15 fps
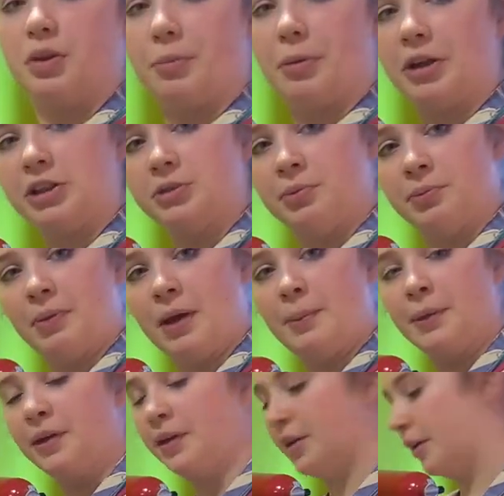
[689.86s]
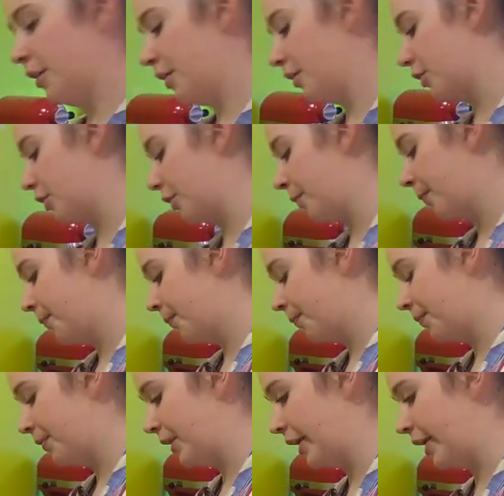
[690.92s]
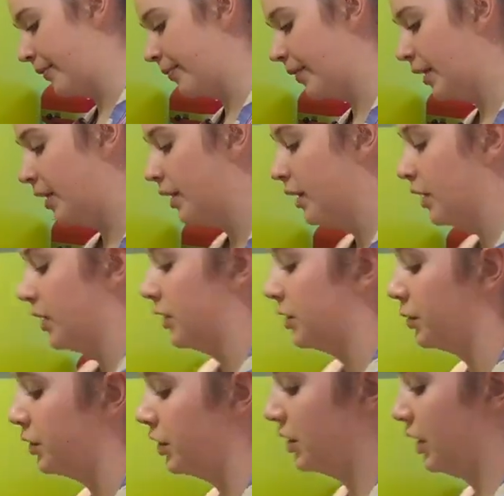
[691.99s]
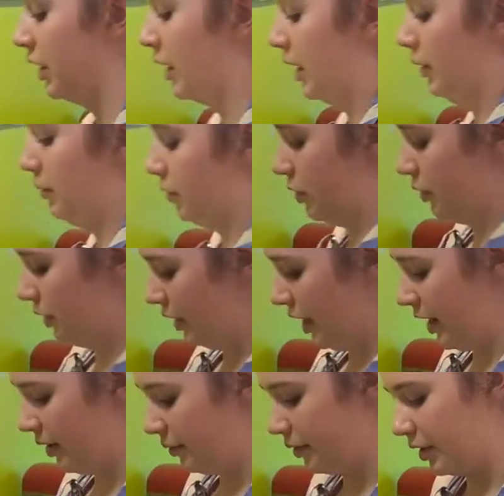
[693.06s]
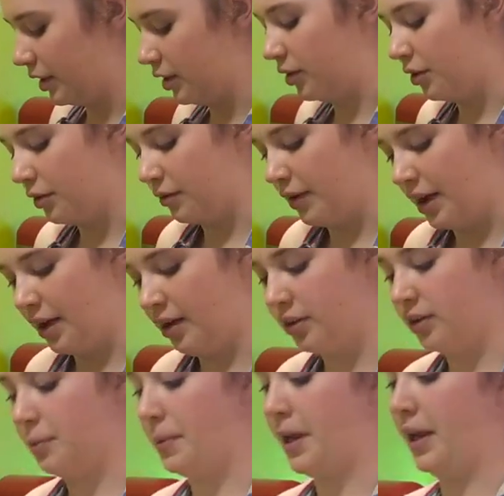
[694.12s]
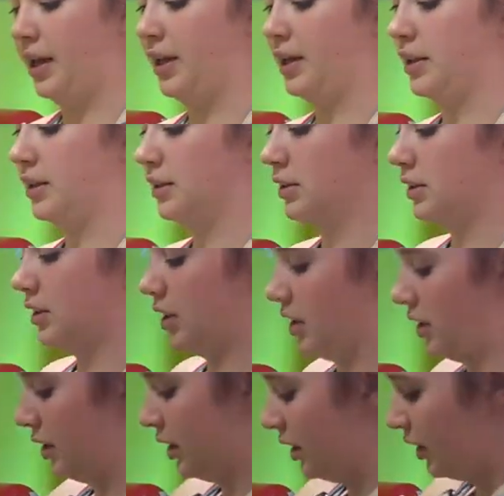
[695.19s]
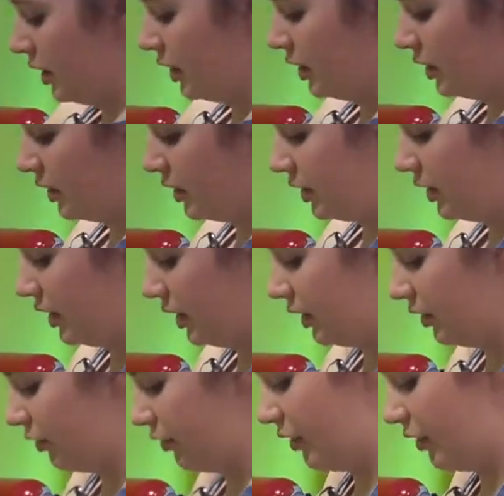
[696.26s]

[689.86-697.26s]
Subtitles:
with the parchment paper. So yeah. So we're just gonna keep doing that. We're gonna go around the pans, getting the